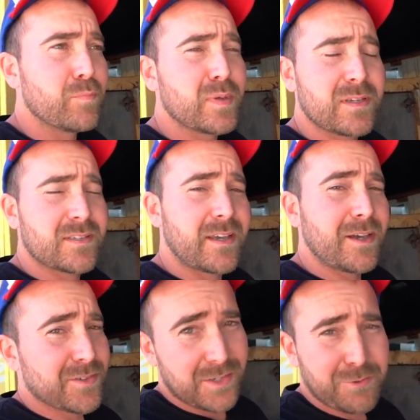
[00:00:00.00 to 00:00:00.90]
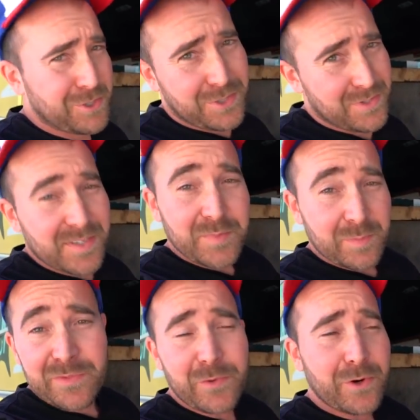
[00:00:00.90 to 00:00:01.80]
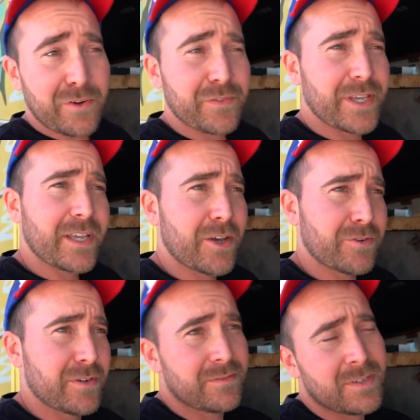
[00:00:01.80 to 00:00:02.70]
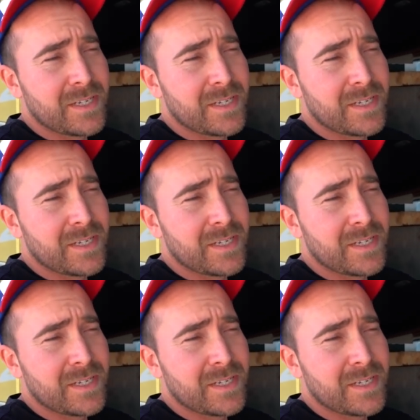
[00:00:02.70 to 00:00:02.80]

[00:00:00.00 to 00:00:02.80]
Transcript: because I also returned something before for like $130.